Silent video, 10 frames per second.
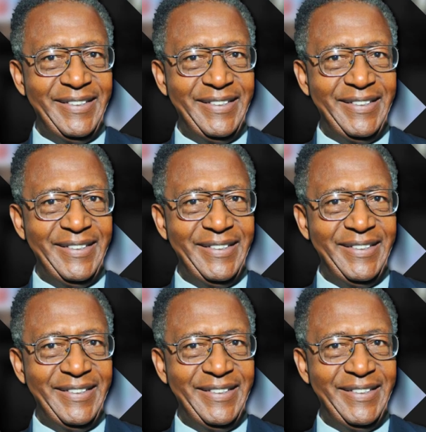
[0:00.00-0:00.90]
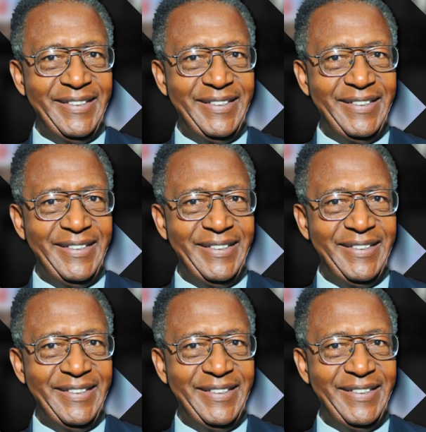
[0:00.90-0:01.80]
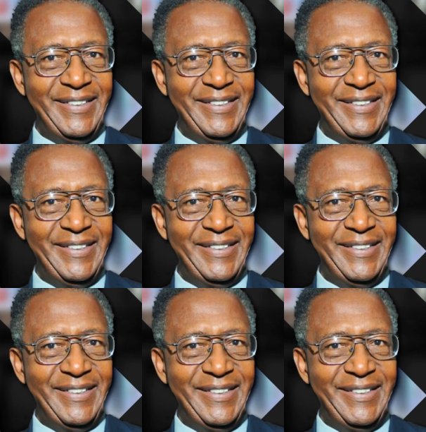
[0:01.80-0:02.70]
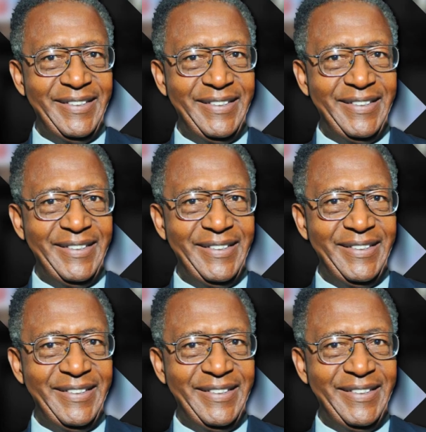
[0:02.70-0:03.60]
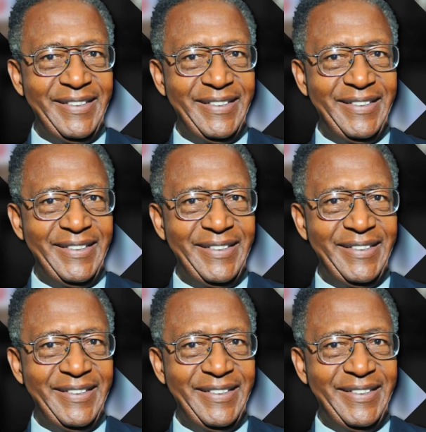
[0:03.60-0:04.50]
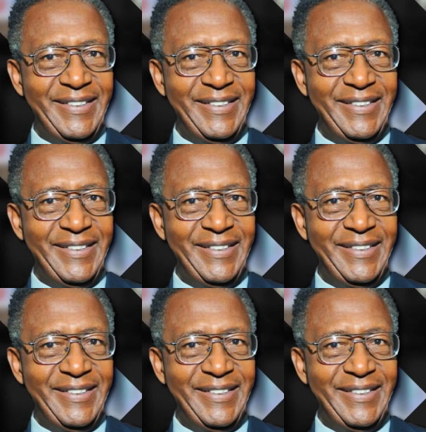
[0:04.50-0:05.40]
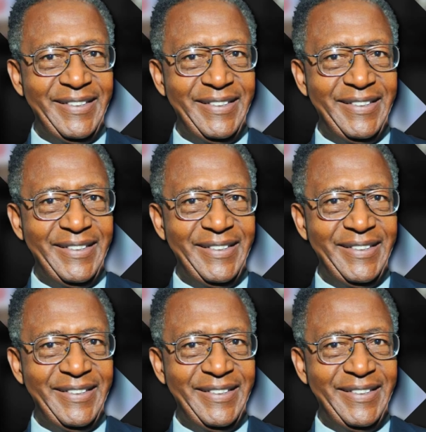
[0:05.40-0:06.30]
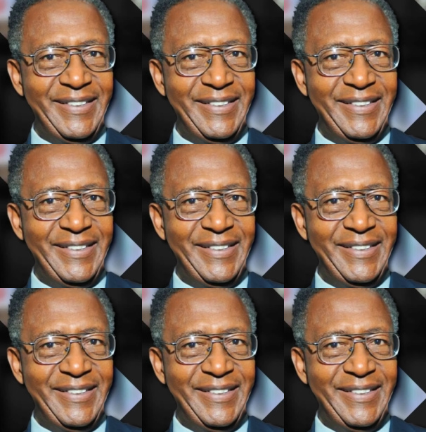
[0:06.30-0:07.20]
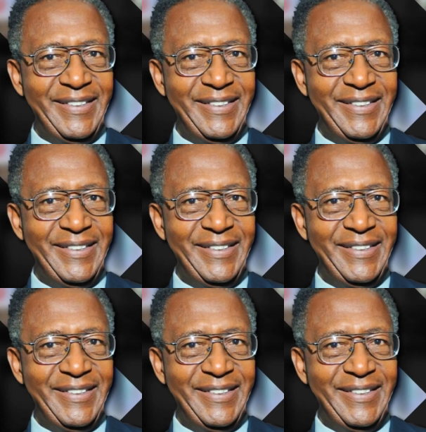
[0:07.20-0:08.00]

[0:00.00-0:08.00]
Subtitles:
[no speech]